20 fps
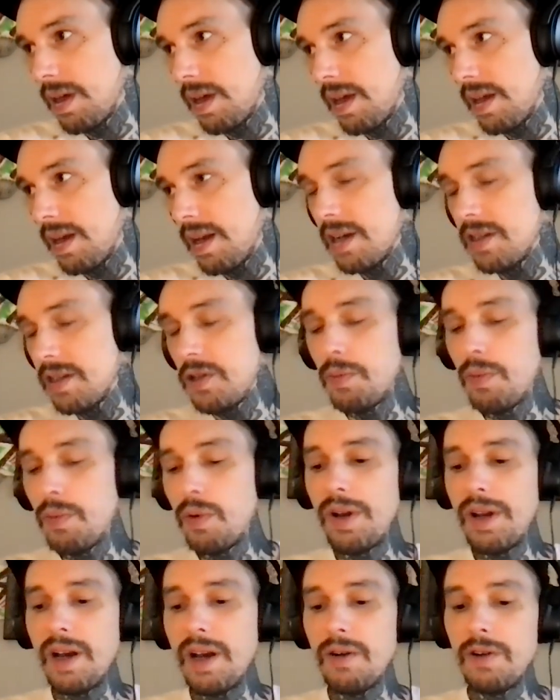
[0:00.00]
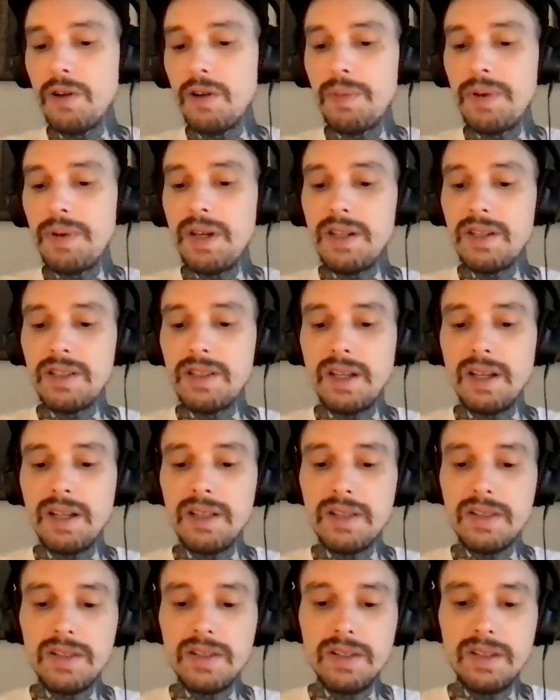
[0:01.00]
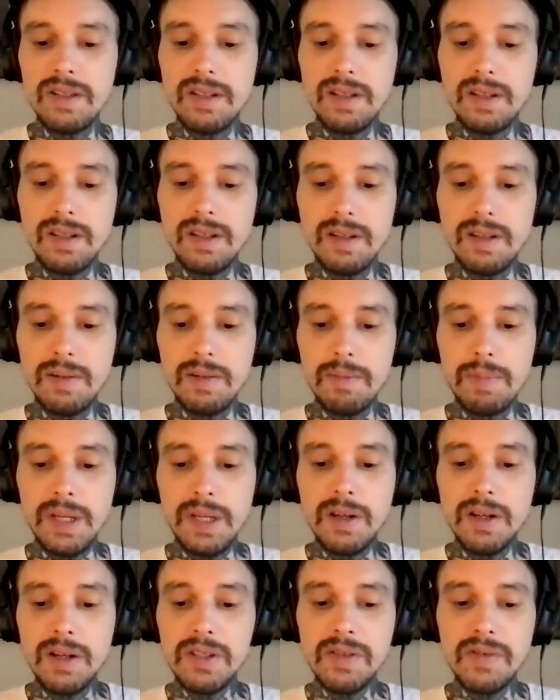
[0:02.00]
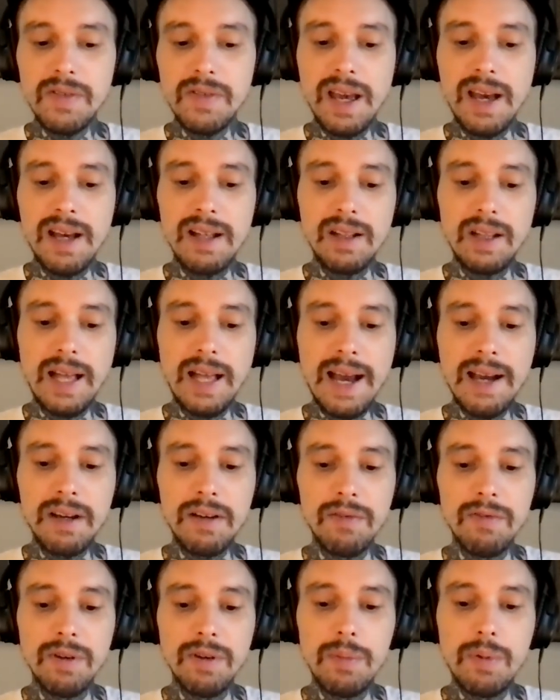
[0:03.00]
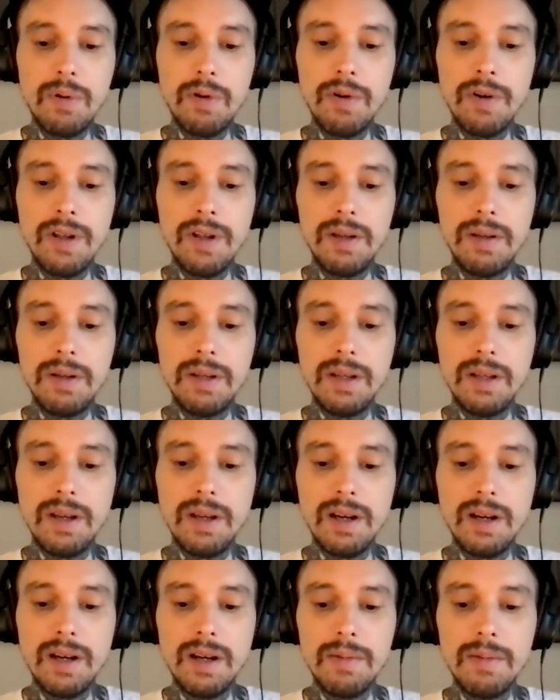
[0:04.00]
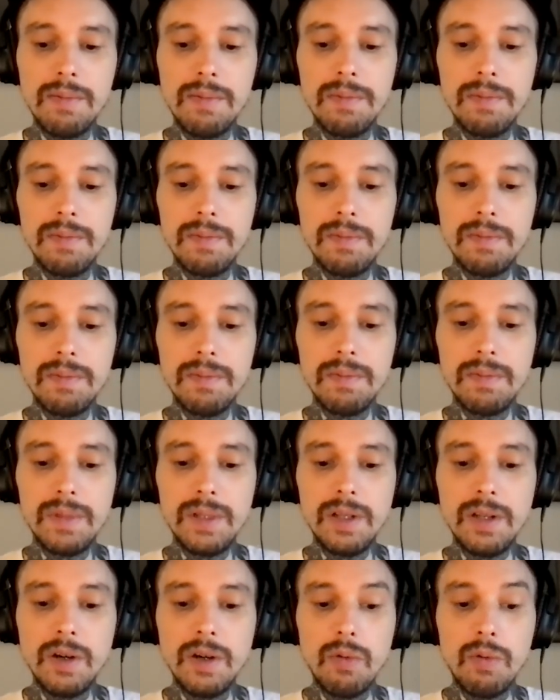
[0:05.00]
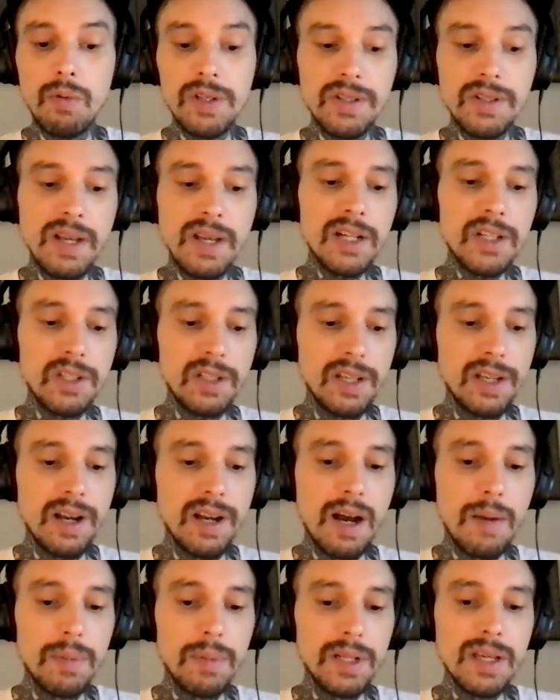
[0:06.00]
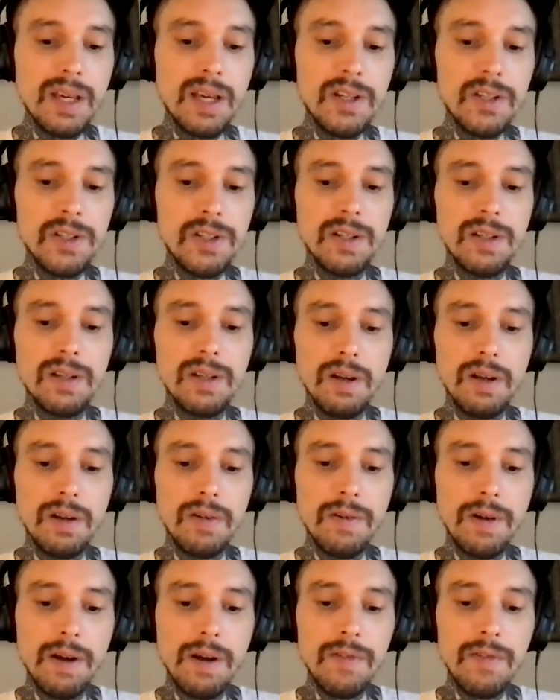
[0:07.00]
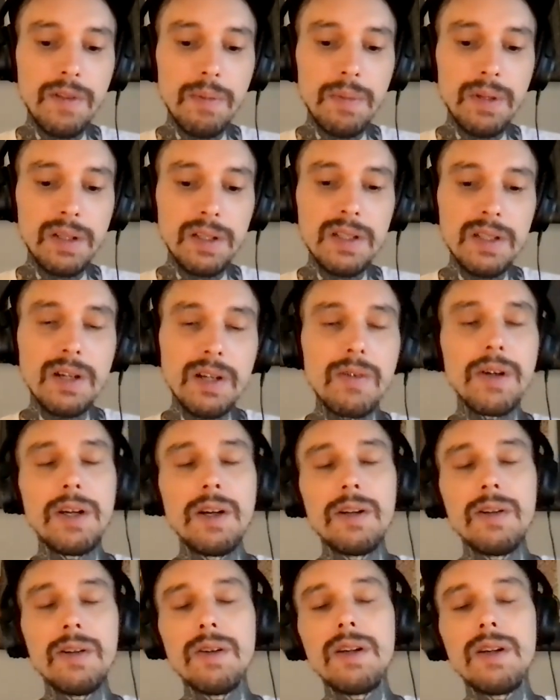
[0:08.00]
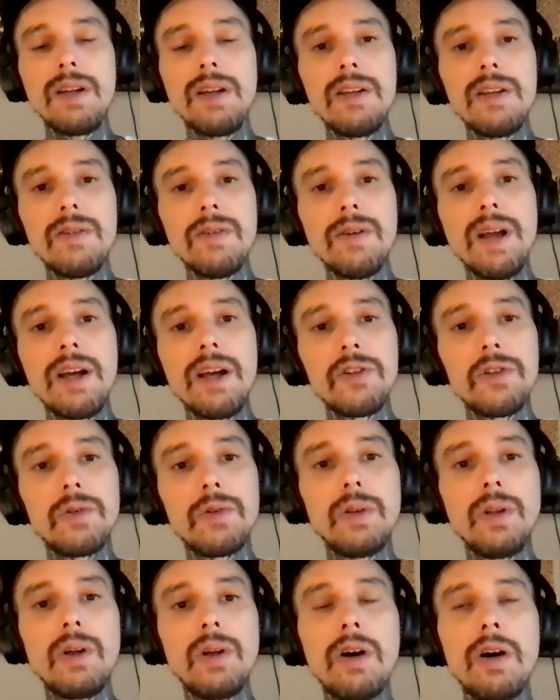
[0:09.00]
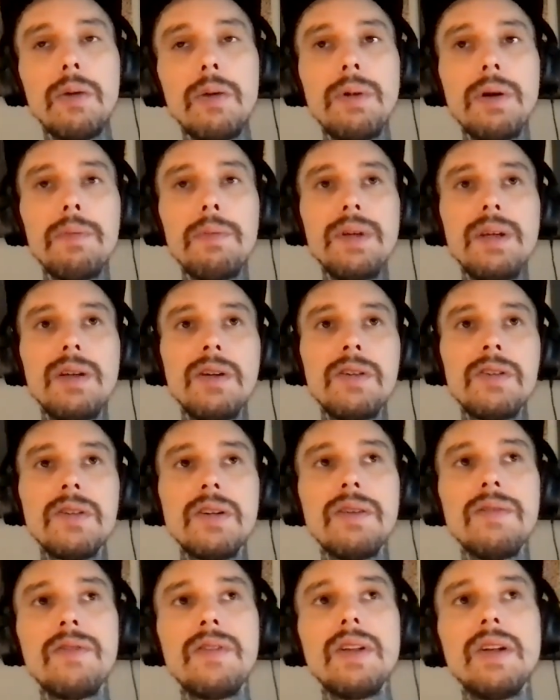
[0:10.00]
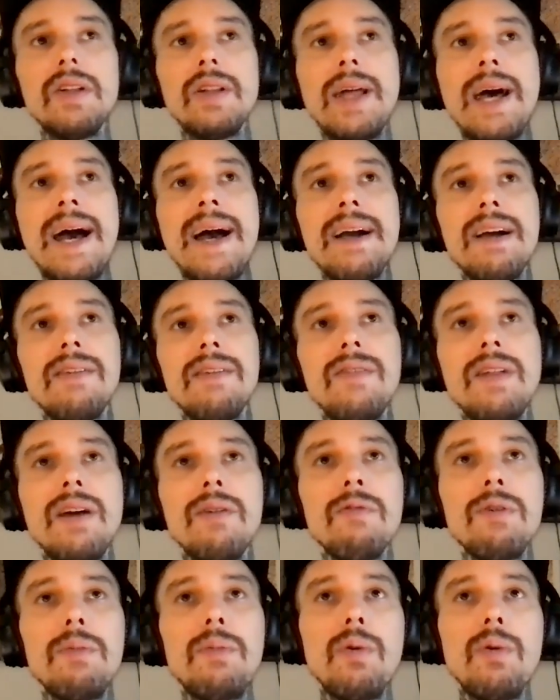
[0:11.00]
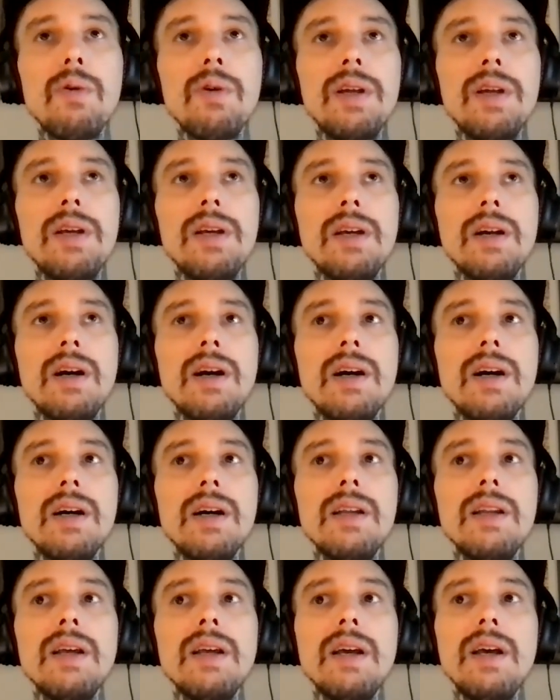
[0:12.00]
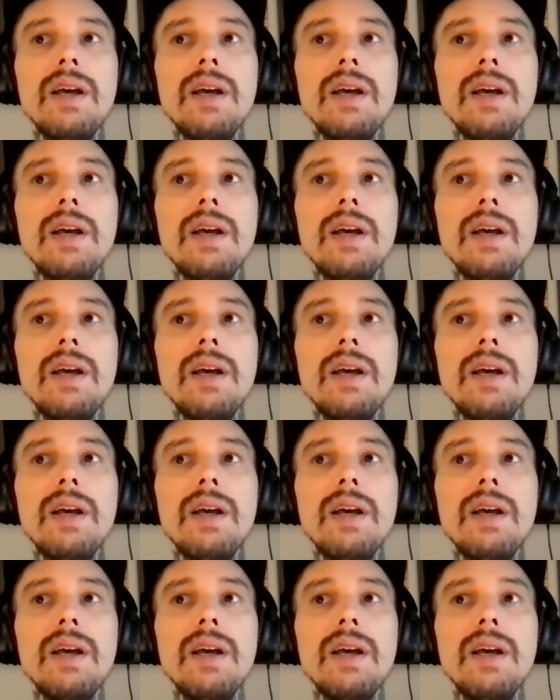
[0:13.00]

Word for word: and as you point out in your piece it's because of that lack of reporting um, you know which is actually an obligation of, of the military under international law but because of the lack of that reporting on